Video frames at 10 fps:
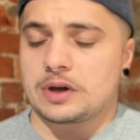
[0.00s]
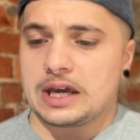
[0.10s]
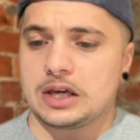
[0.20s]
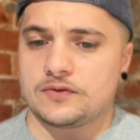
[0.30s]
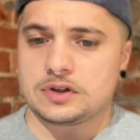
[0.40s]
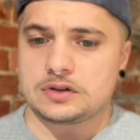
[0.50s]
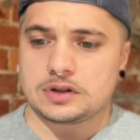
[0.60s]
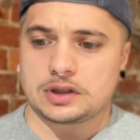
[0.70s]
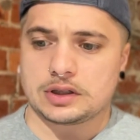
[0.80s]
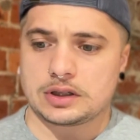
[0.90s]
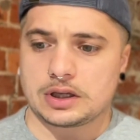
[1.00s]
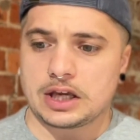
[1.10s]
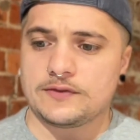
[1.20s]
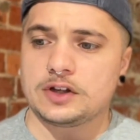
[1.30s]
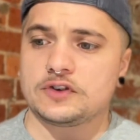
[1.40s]
even
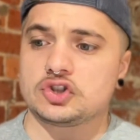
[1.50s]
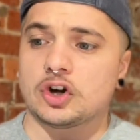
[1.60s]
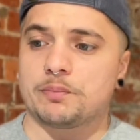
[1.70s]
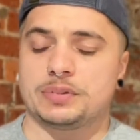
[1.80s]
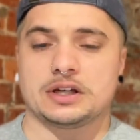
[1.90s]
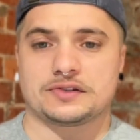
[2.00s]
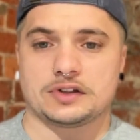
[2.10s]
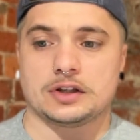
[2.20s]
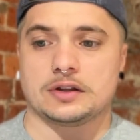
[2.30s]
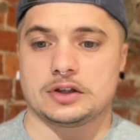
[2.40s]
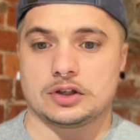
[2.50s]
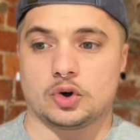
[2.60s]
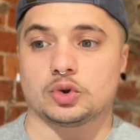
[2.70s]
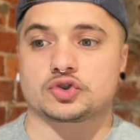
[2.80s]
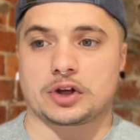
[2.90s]
if he's not picked in the
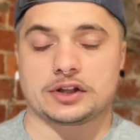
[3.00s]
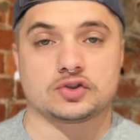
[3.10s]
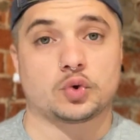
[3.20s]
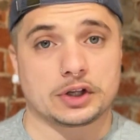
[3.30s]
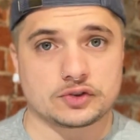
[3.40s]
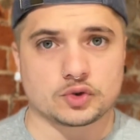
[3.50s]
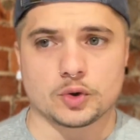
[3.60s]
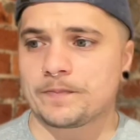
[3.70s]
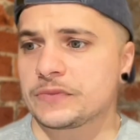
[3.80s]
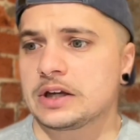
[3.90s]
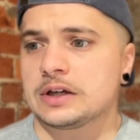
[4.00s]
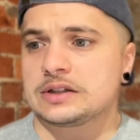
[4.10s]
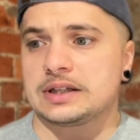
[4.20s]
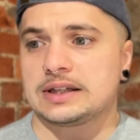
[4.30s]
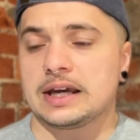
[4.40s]
All-Australian 22,
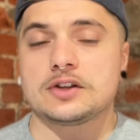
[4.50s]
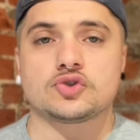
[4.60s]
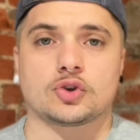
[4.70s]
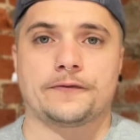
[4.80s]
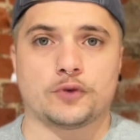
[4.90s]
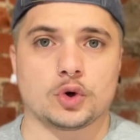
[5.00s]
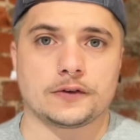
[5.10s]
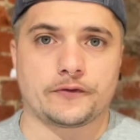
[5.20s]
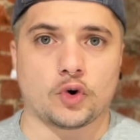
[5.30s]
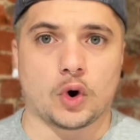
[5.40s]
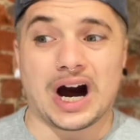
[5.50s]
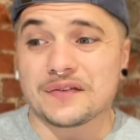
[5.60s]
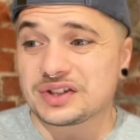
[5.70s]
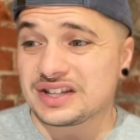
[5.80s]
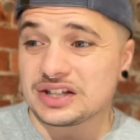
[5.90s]
to get into the 44
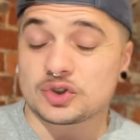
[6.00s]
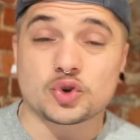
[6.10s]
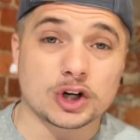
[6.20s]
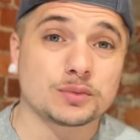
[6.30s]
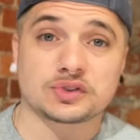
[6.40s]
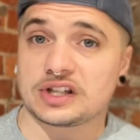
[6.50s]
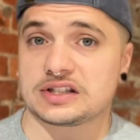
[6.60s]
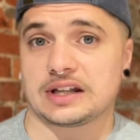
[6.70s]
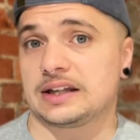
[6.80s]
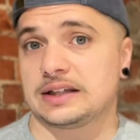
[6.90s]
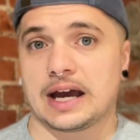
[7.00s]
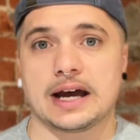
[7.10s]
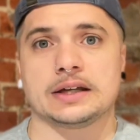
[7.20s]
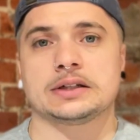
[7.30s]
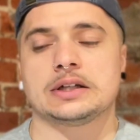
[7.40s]
after the incredible season that he
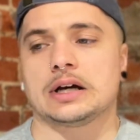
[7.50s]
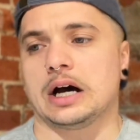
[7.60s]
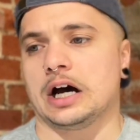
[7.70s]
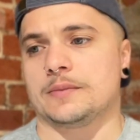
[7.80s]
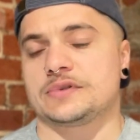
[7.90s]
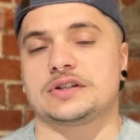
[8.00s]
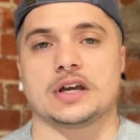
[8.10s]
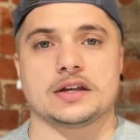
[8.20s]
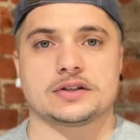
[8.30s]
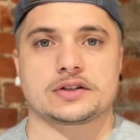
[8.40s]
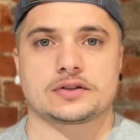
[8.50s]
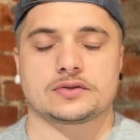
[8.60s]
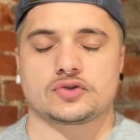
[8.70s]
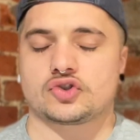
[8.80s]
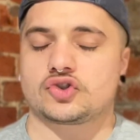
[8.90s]
had says
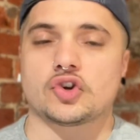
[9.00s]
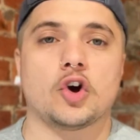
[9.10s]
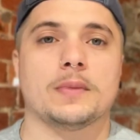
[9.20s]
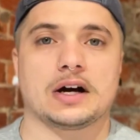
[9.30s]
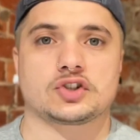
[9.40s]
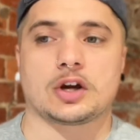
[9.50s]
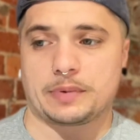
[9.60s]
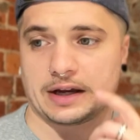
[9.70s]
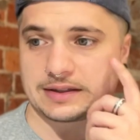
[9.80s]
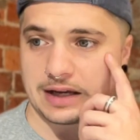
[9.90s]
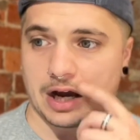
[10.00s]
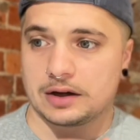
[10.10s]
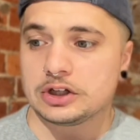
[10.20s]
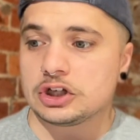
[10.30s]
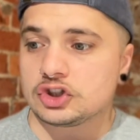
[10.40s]
so much about
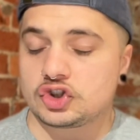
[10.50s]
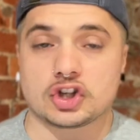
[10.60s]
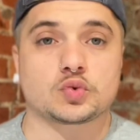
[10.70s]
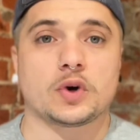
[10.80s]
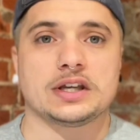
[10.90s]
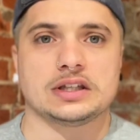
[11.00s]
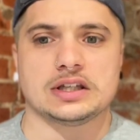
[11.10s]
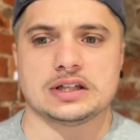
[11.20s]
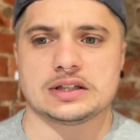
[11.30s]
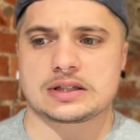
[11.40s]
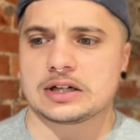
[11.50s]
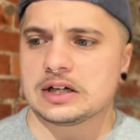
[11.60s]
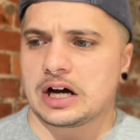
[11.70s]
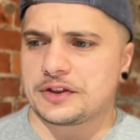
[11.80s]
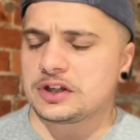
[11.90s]
just where he is.
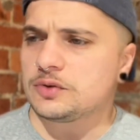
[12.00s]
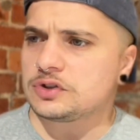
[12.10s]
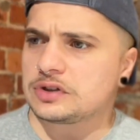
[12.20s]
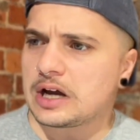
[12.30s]
I think he was,